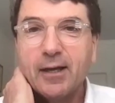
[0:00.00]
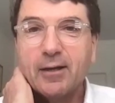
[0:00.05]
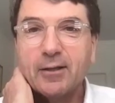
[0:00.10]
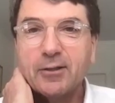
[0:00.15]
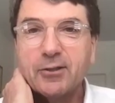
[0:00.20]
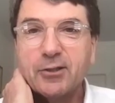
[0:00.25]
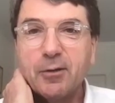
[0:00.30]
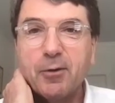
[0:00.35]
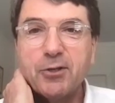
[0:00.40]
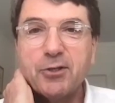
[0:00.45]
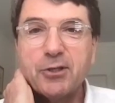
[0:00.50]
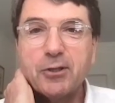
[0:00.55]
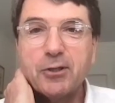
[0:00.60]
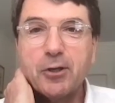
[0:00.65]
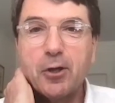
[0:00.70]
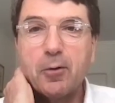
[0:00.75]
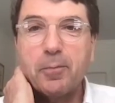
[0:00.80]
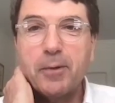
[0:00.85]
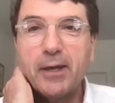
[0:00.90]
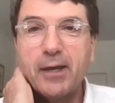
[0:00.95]
So much is
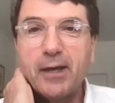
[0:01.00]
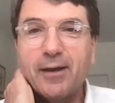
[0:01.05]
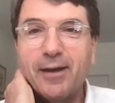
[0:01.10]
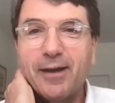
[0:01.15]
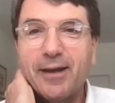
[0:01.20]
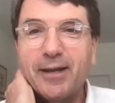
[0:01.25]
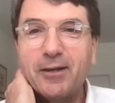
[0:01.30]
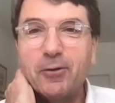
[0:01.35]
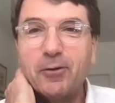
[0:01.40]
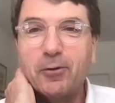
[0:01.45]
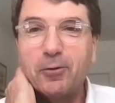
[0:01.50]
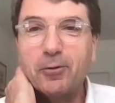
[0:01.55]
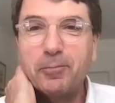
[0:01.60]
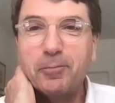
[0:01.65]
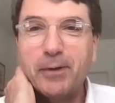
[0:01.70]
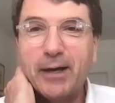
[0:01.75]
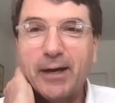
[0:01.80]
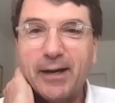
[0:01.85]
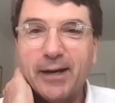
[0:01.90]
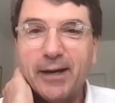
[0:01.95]
going to be handled
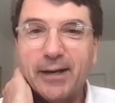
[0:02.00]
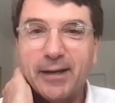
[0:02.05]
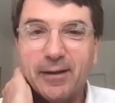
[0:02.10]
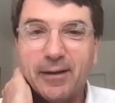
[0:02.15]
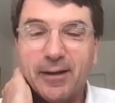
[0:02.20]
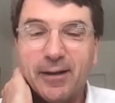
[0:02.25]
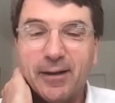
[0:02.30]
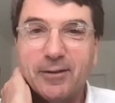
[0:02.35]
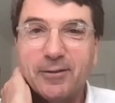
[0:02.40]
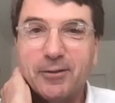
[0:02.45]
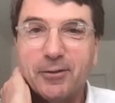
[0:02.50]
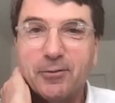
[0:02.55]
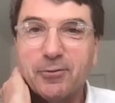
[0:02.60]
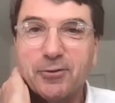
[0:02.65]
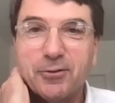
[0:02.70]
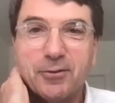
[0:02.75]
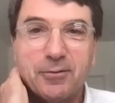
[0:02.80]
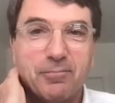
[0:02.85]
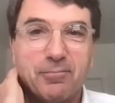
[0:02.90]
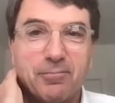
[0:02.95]
by
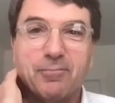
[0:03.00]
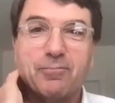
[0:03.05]
those